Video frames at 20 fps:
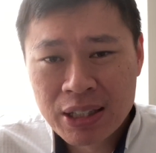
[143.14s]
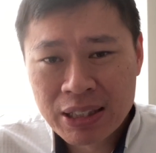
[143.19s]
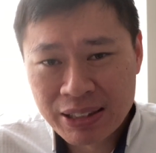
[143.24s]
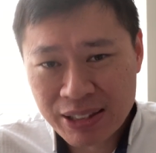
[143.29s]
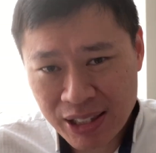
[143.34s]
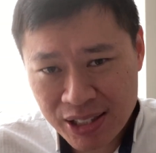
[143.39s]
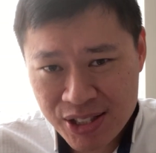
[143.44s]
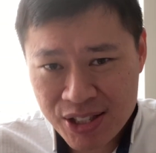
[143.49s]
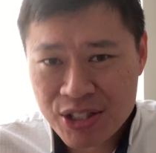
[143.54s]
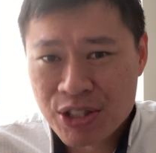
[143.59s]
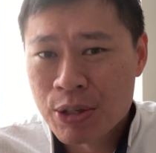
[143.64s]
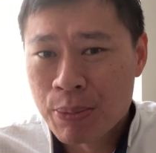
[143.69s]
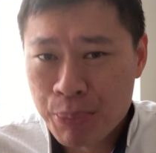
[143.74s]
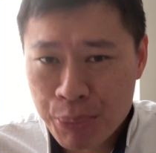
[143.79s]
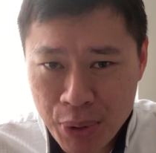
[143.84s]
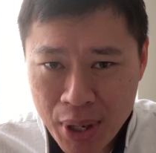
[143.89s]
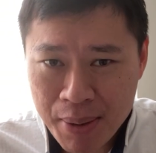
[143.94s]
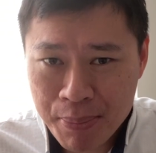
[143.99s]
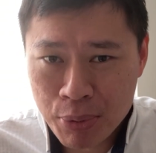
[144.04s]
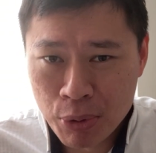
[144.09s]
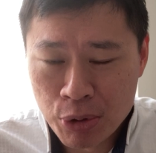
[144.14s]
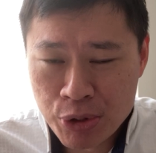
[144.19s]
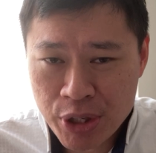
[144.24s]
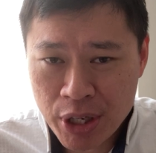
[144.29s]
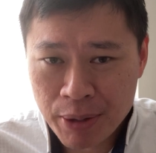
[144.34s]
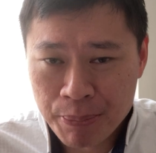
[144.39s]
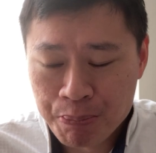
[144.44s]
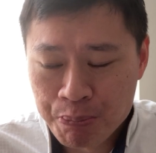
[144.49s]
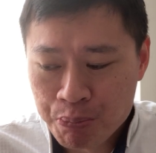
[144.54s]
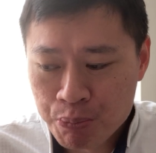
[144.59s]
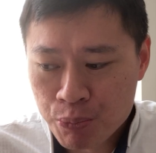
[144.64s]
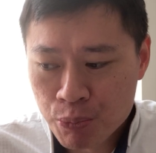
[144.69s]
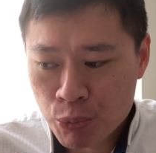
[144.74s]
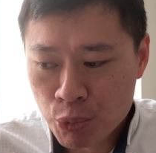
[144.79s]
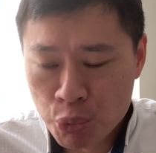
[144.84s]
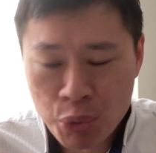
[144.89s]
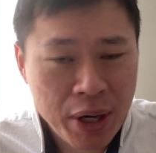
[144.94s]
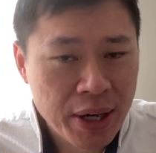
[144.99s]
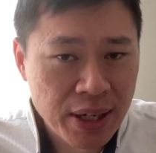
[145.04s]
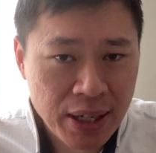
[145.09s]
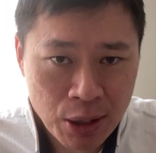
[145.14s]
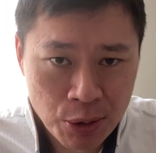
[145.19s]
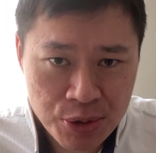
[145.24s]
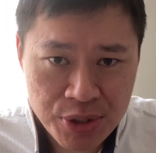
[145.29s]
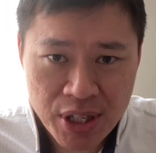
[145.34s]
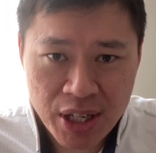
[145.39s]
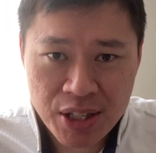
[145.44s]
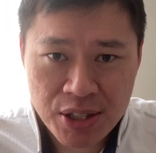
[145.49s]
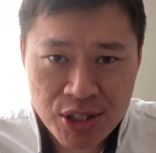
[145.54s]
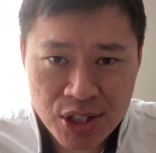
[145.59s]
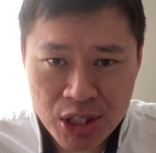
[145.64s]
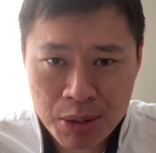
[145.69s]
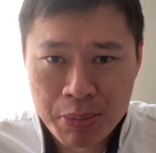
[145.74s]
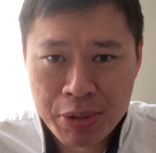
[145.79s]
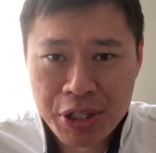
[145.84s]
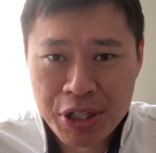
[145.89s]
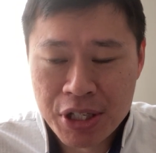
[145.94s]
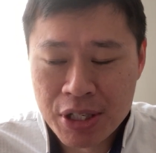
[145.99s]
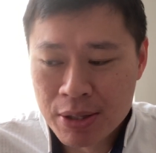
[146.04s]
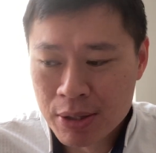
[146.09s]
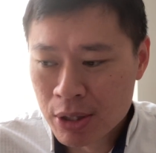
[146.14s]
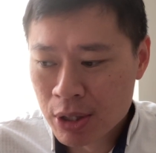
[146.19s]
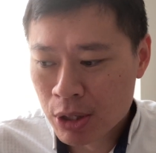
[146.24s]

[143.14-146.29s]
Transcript: Duxton is a prime project right outside CBD,